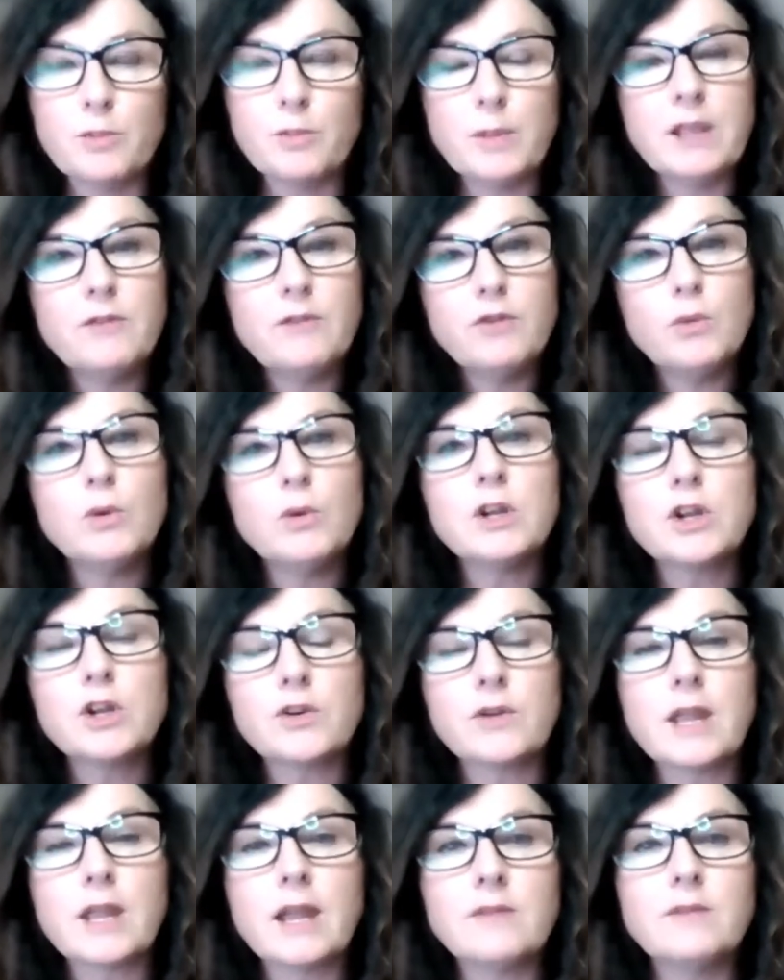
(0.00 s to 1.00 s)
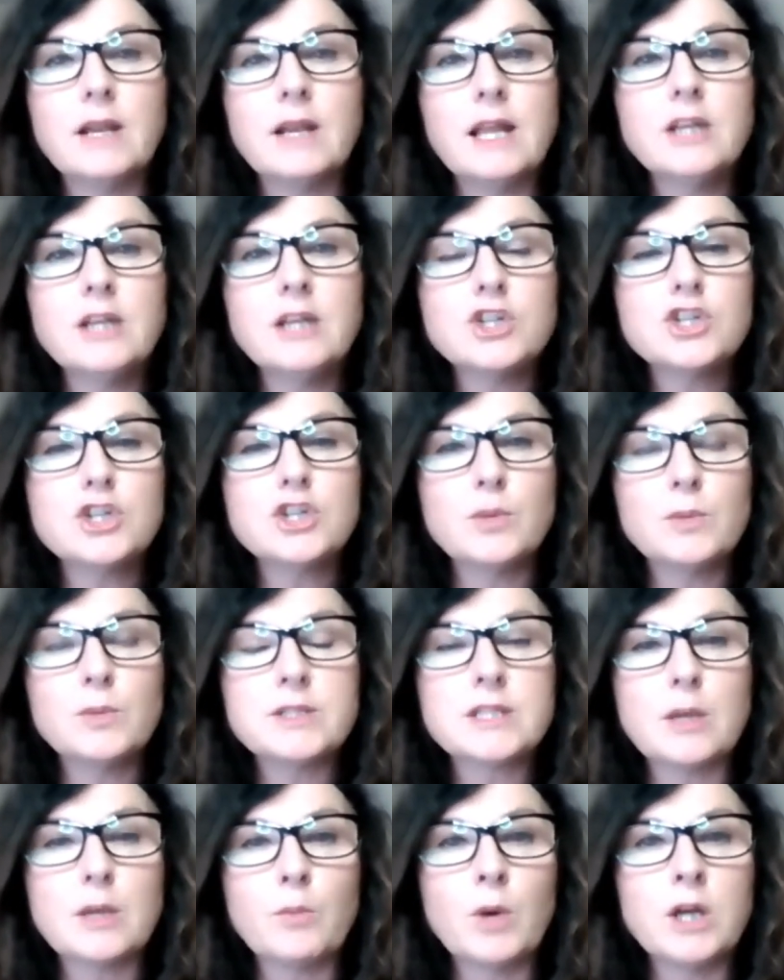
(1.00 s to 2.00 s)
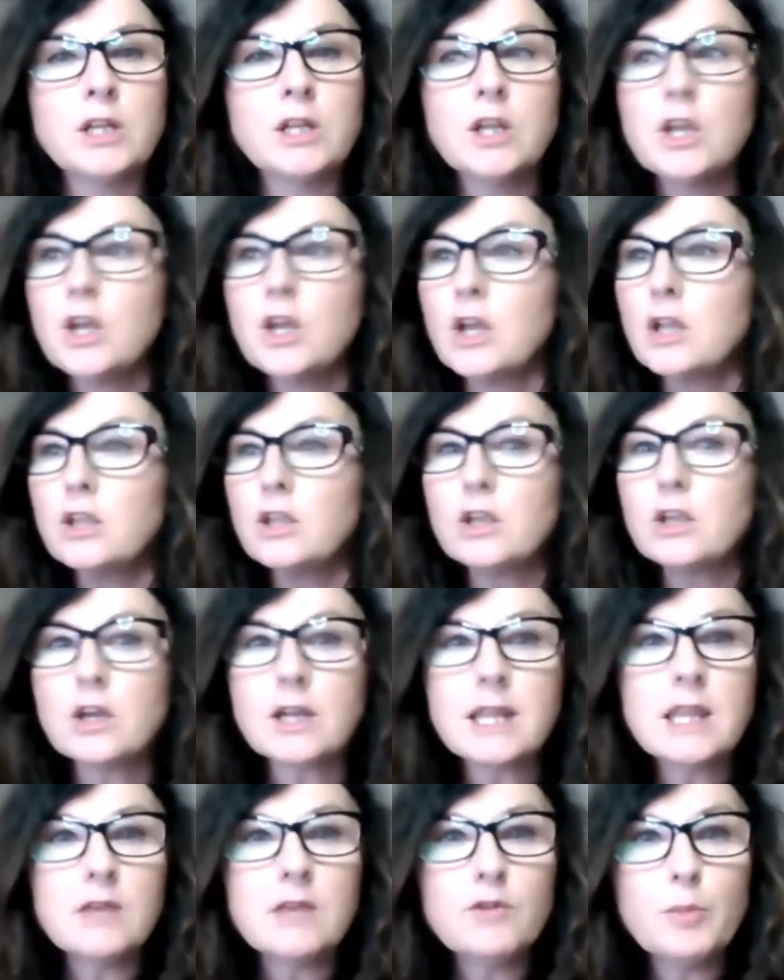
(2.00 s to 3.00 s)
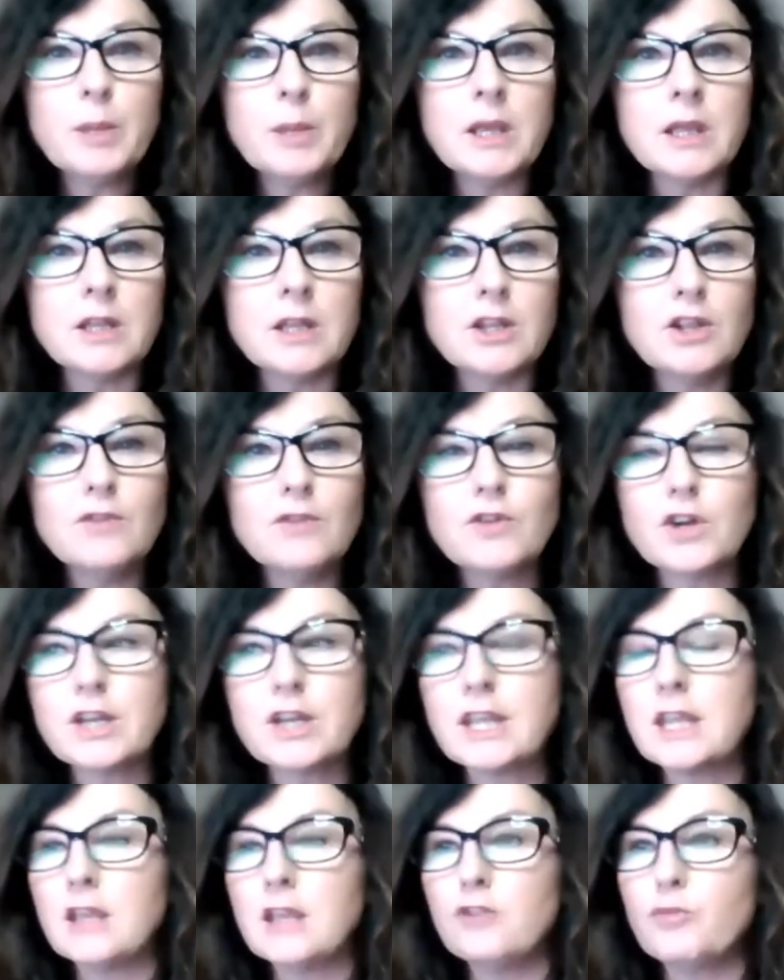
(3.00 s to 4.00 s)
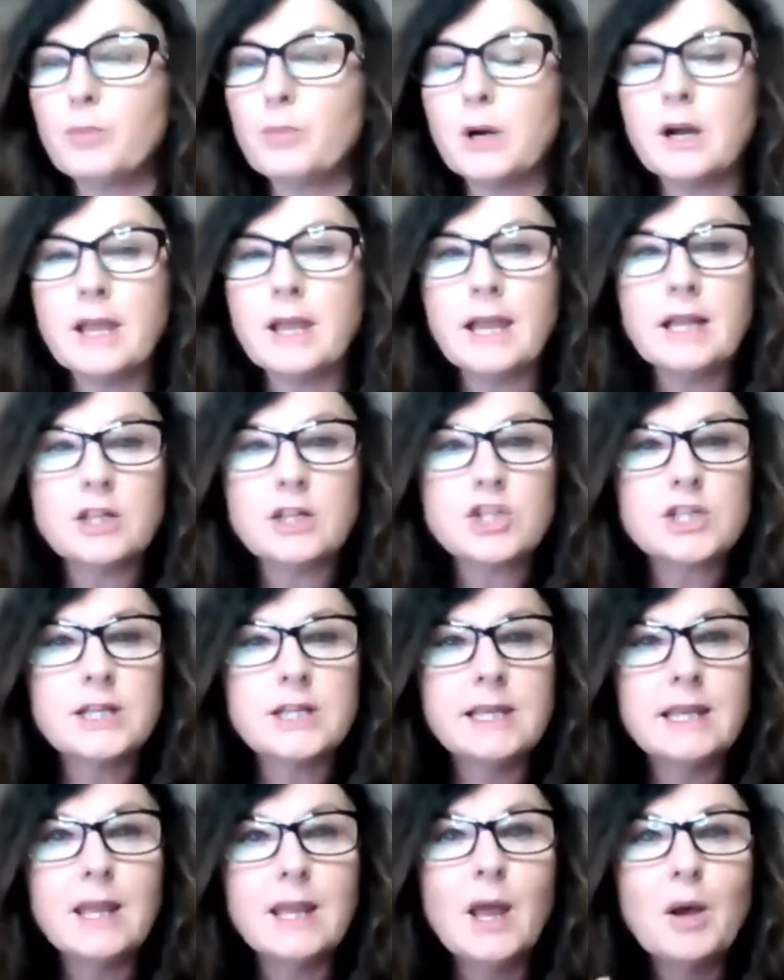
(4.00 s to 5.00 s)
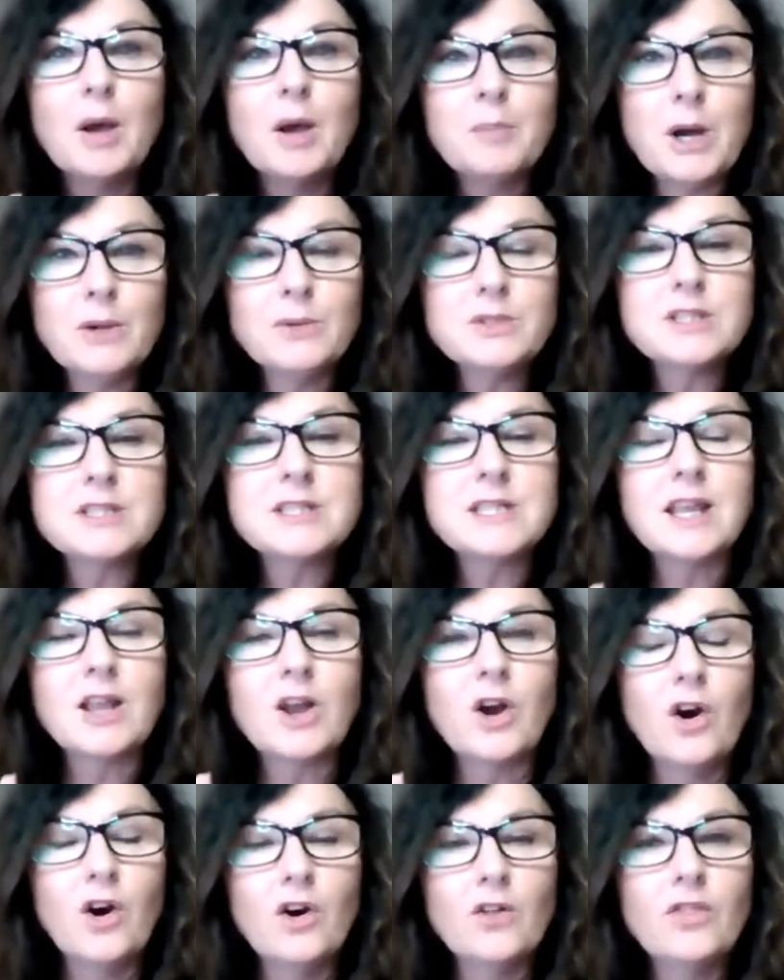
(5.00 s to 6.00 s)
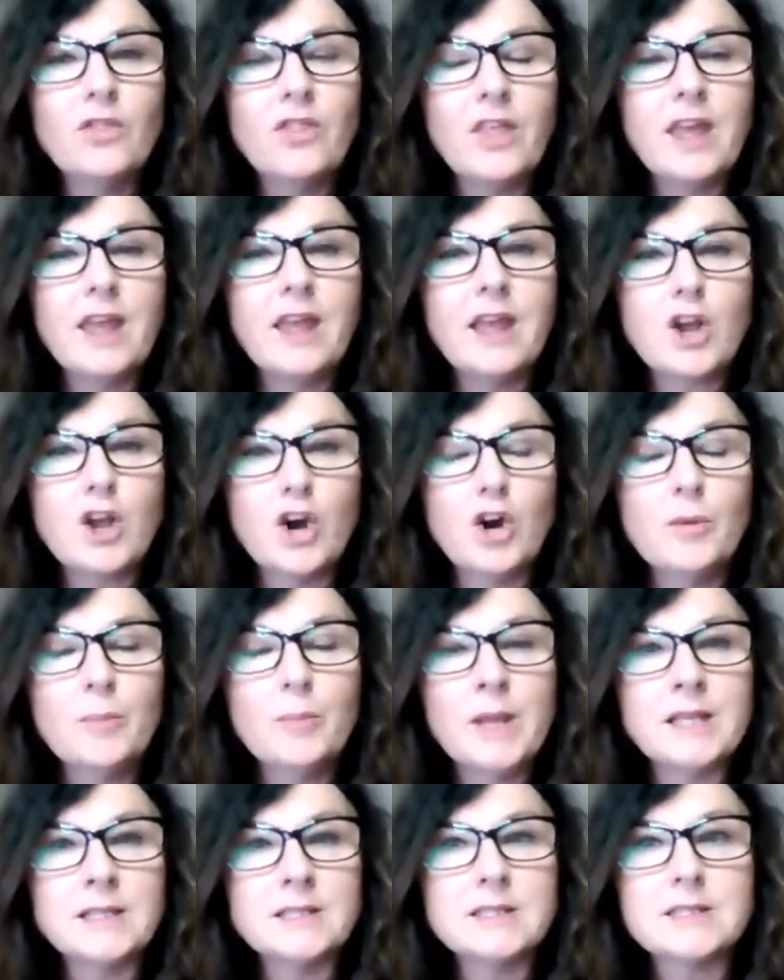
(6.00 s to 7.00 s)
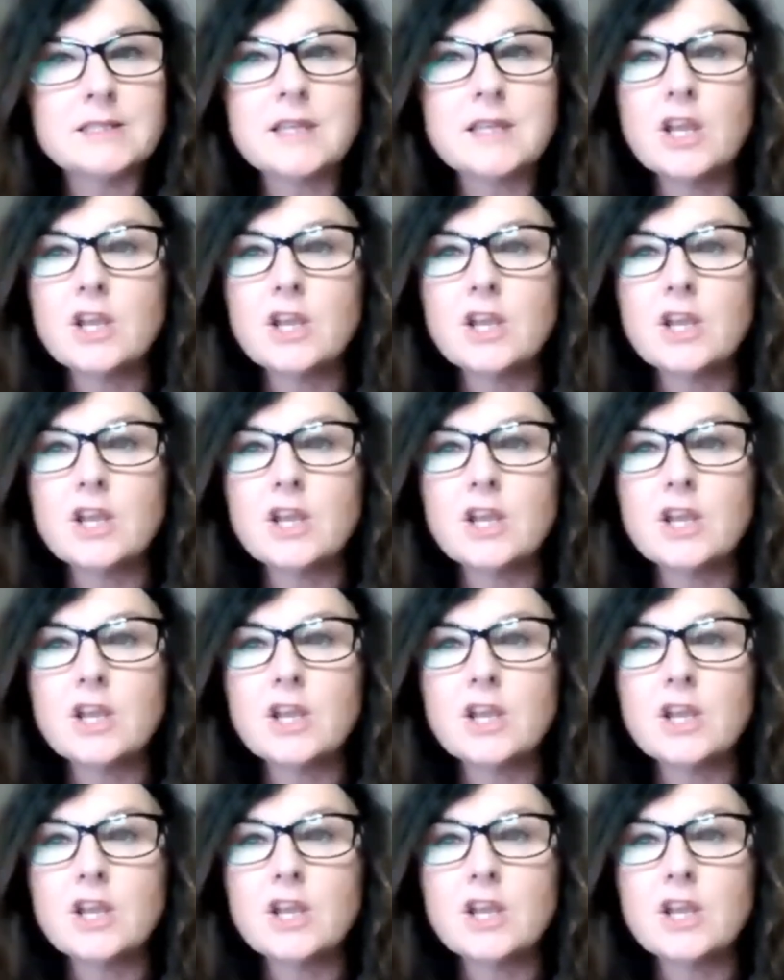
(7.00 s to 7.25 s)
But if you want to create relationship with someone, you've got to give a bit. You've got to give by actually posting on their comments.